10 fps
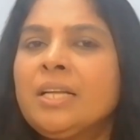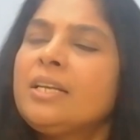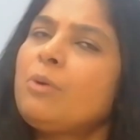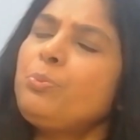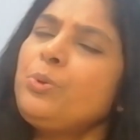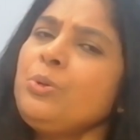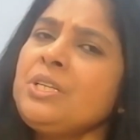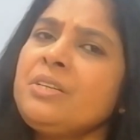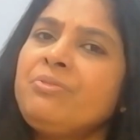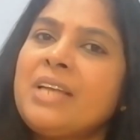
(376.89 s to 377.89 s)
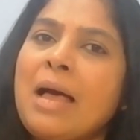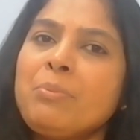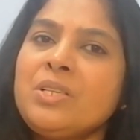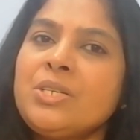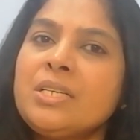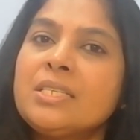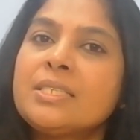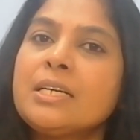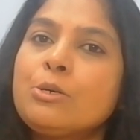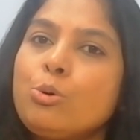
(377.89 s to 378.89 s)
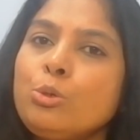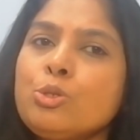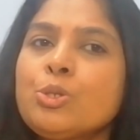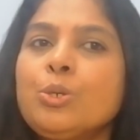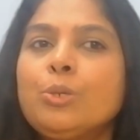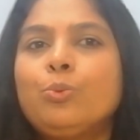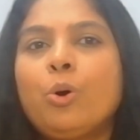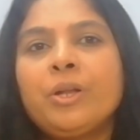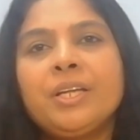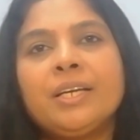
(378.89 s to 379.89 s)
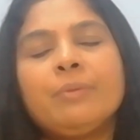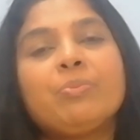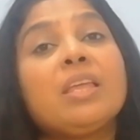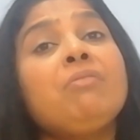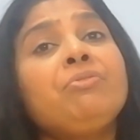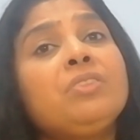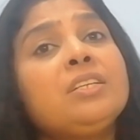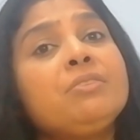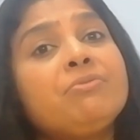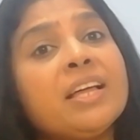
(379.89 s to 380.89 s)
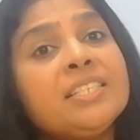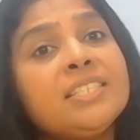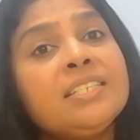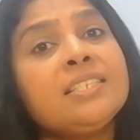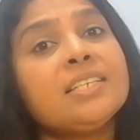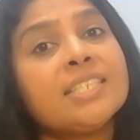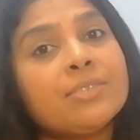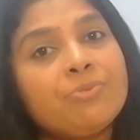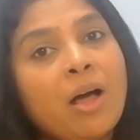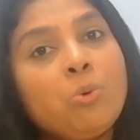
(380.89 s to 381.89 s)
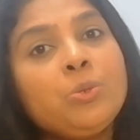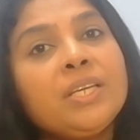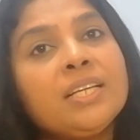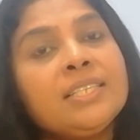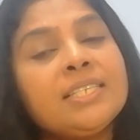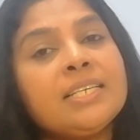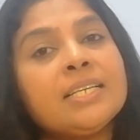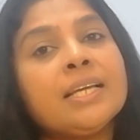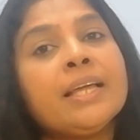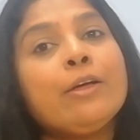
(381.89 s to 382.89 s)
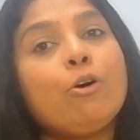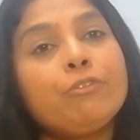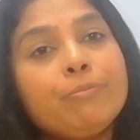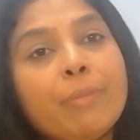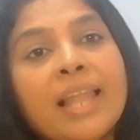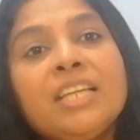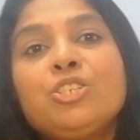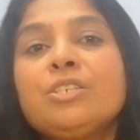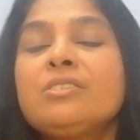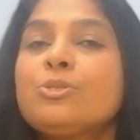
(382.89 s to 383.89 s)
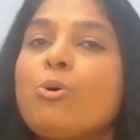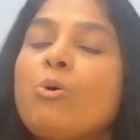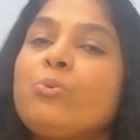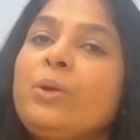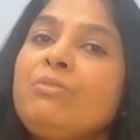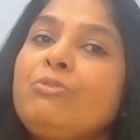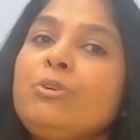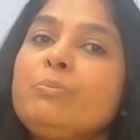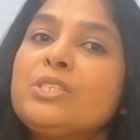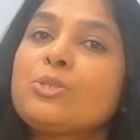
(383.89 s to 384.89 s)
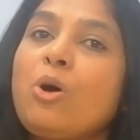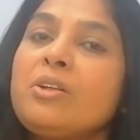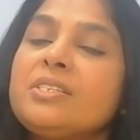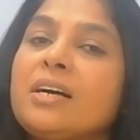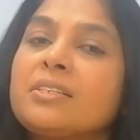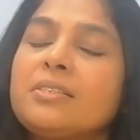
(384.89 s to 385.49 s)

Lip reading: Now, punitive damages are also awarded if the defendant is found guilty of malicious or willful misconduct.